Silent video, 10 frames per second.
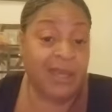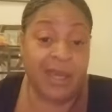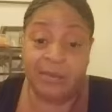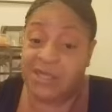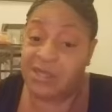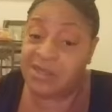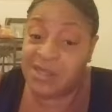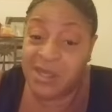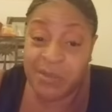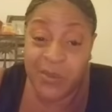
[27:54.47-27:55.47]
I'm still
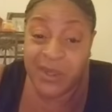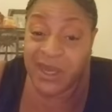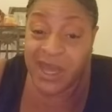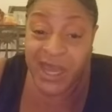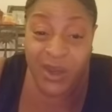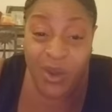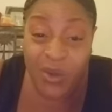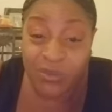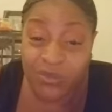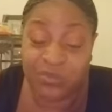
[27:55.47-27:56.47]
sleeping with the light
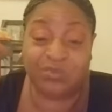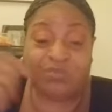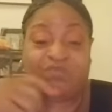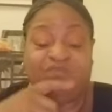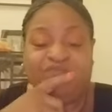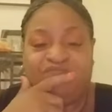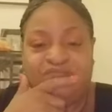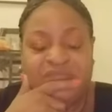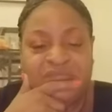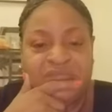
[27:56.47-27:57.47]
on.
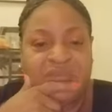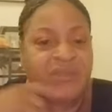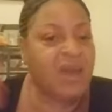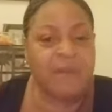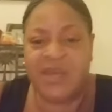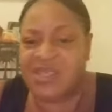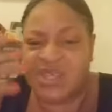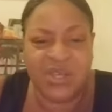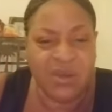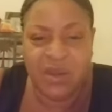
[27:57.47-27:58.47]
I got my
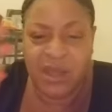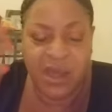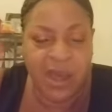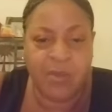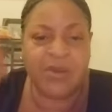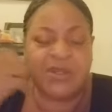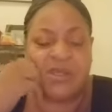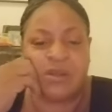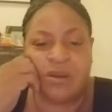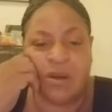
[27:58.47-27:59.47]
security
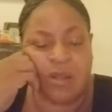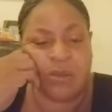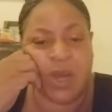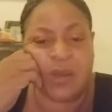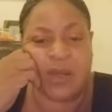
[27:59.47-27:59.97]
cameras all around